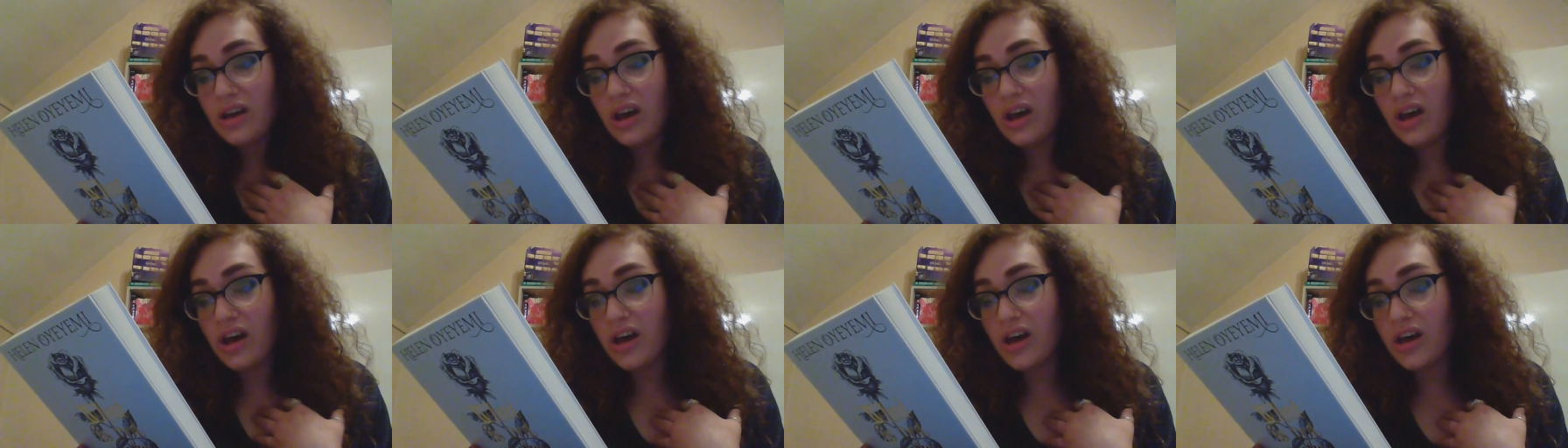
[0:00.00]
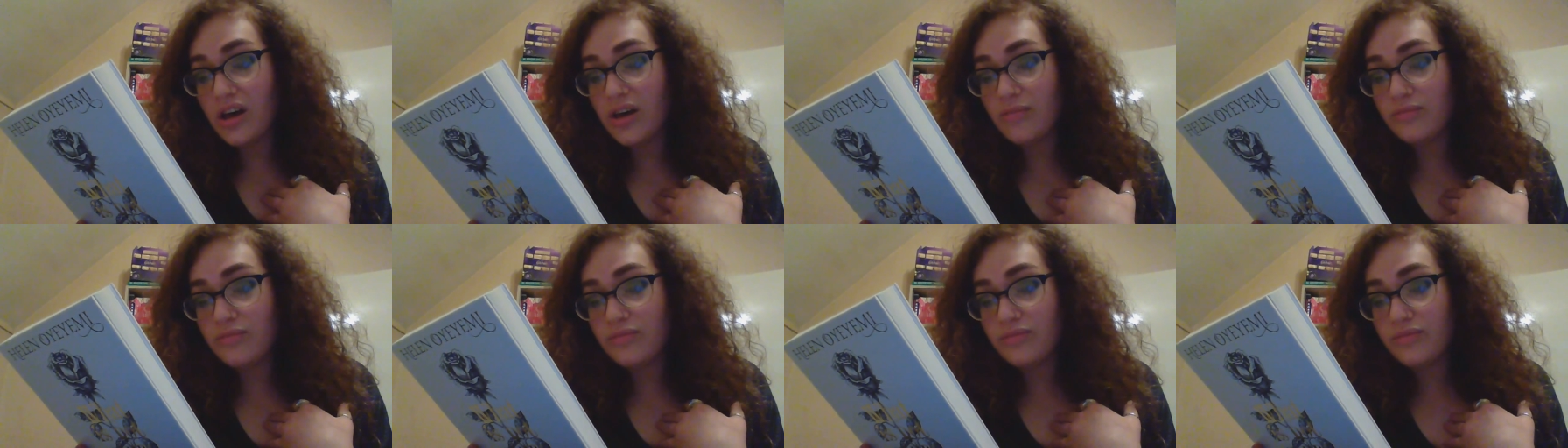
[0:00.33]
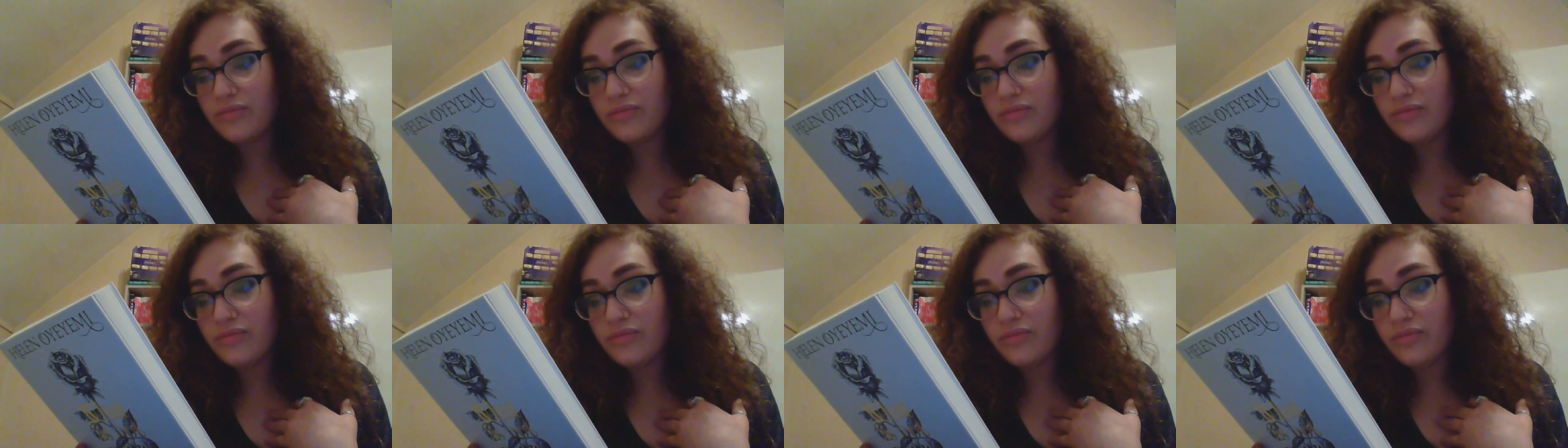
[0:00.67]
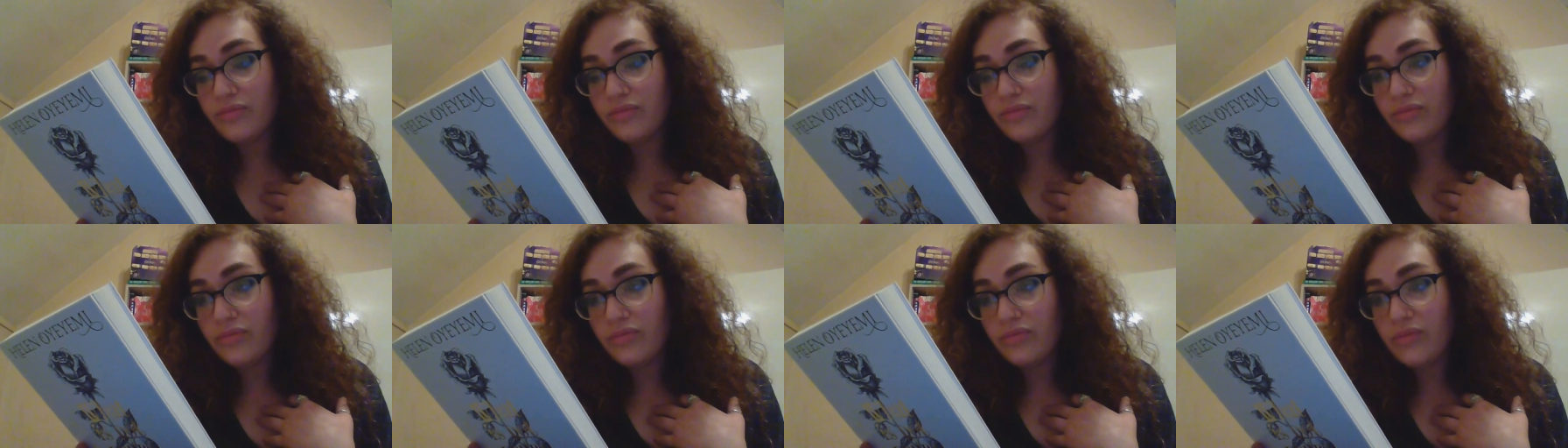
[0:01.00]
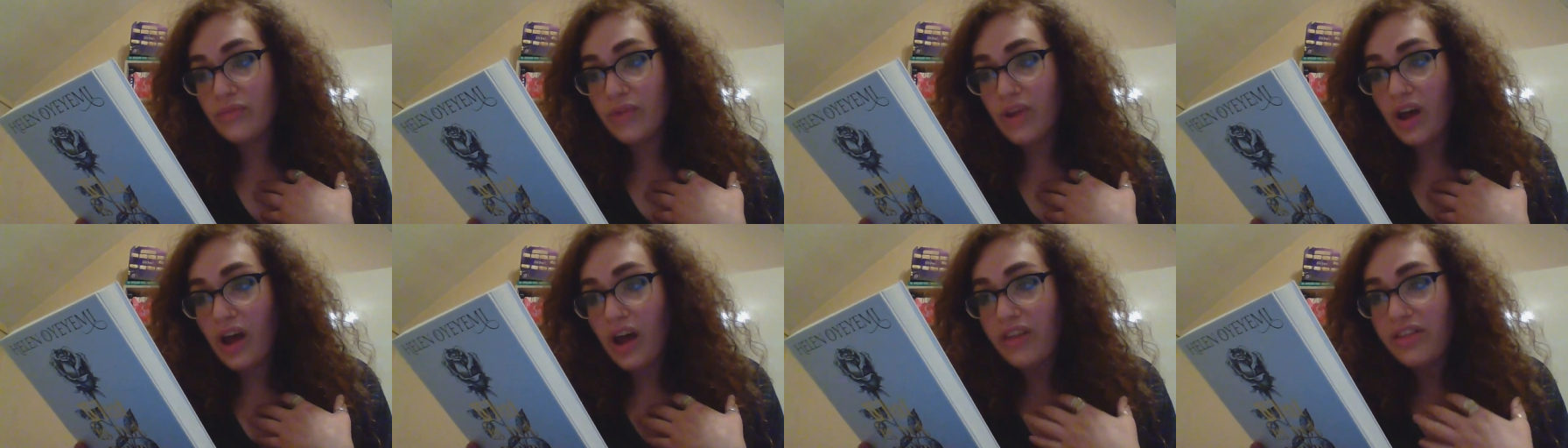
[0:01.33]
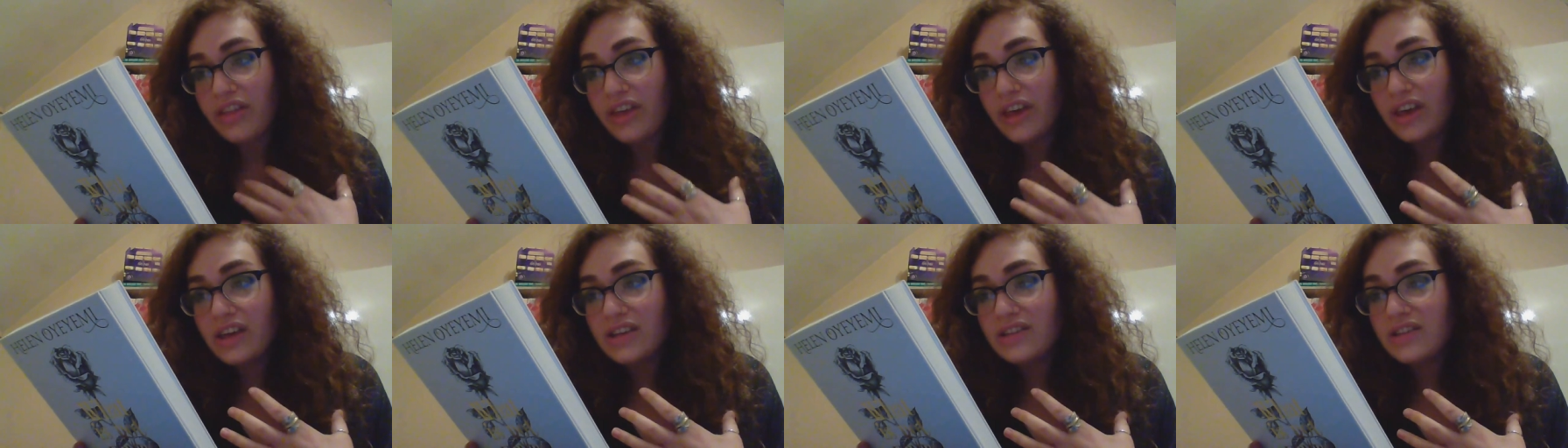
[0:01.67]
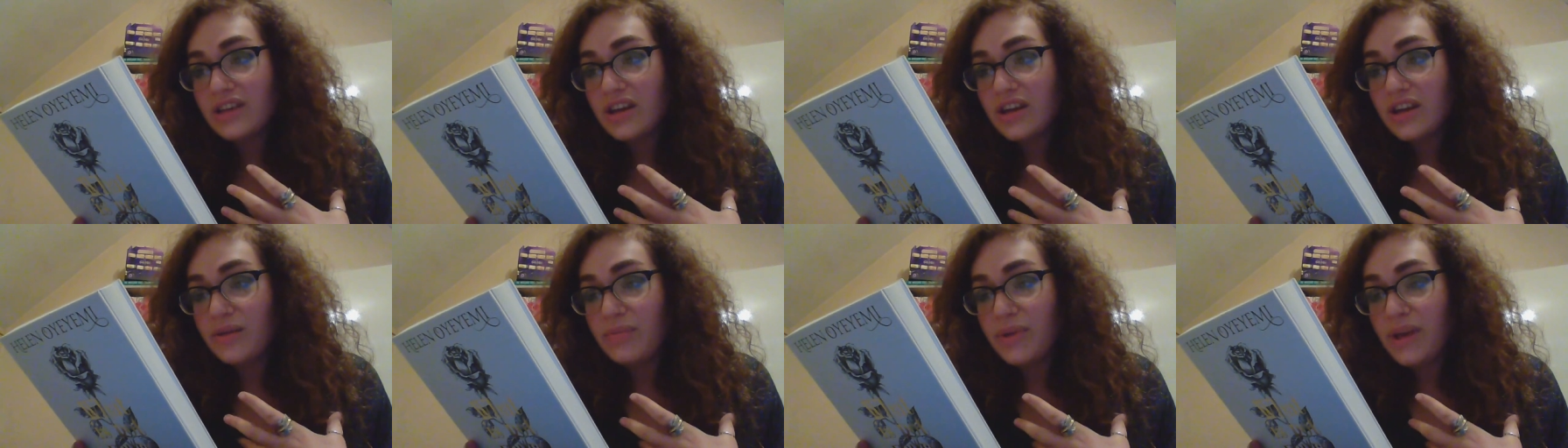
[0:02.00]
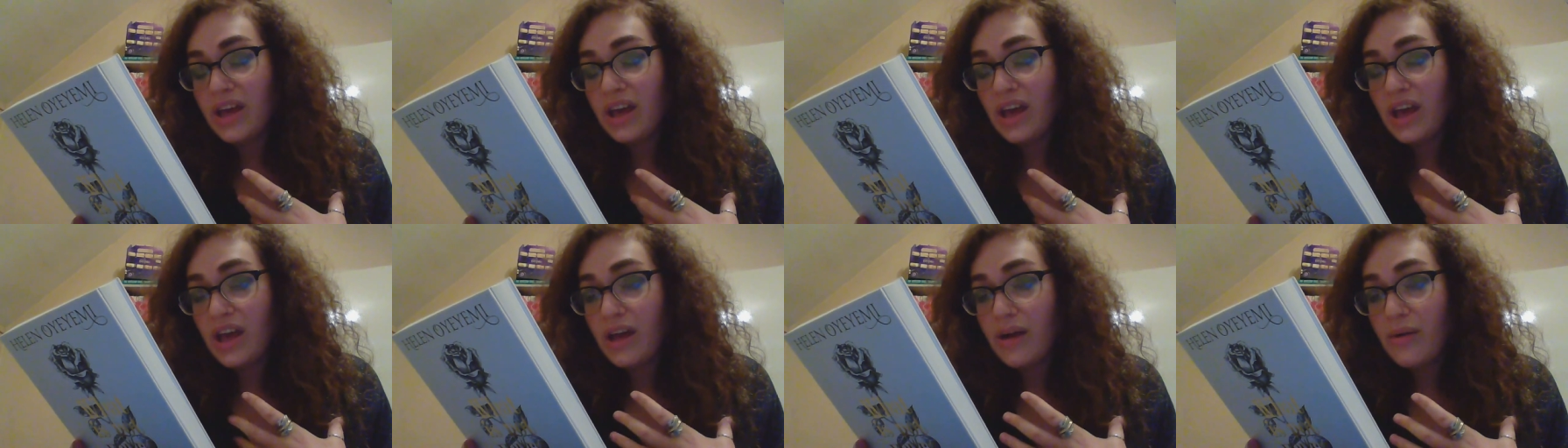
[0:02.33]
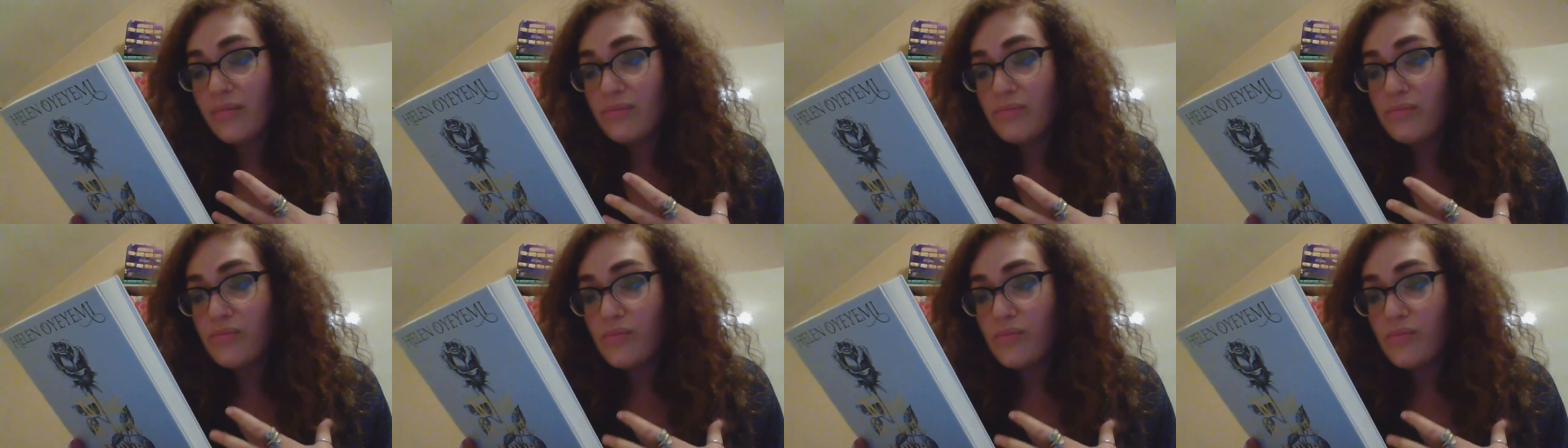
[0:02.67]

I think it's going to be